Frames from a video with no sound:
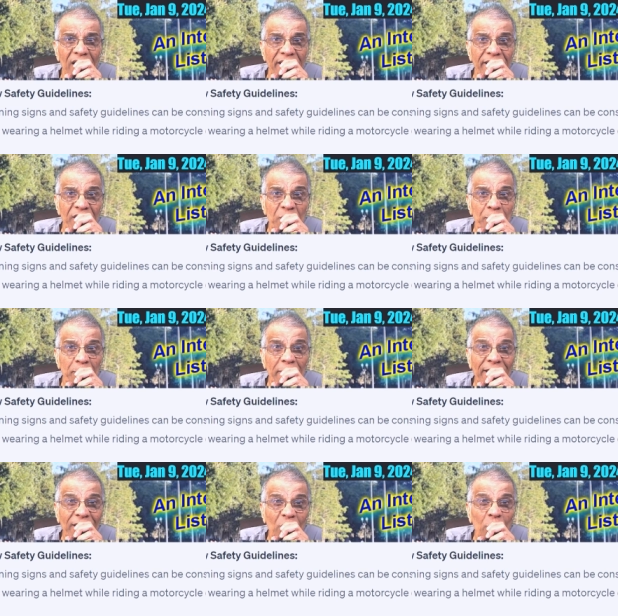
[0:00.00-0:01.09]

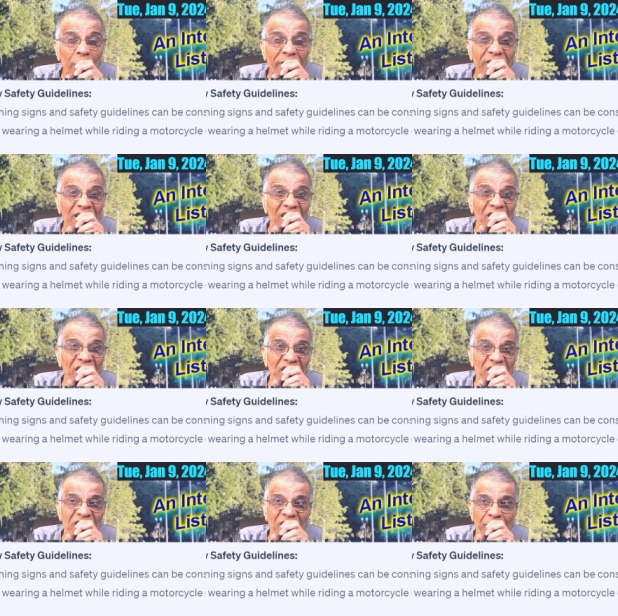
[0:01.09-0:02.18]
despite knowing the
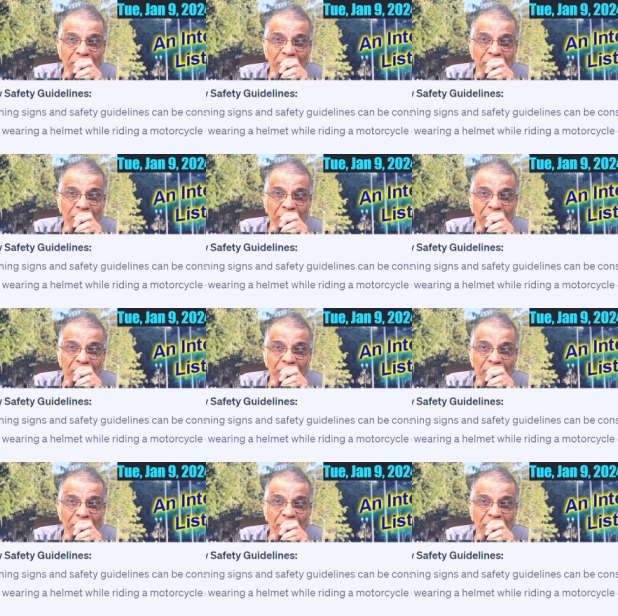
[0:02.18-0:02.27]
risks.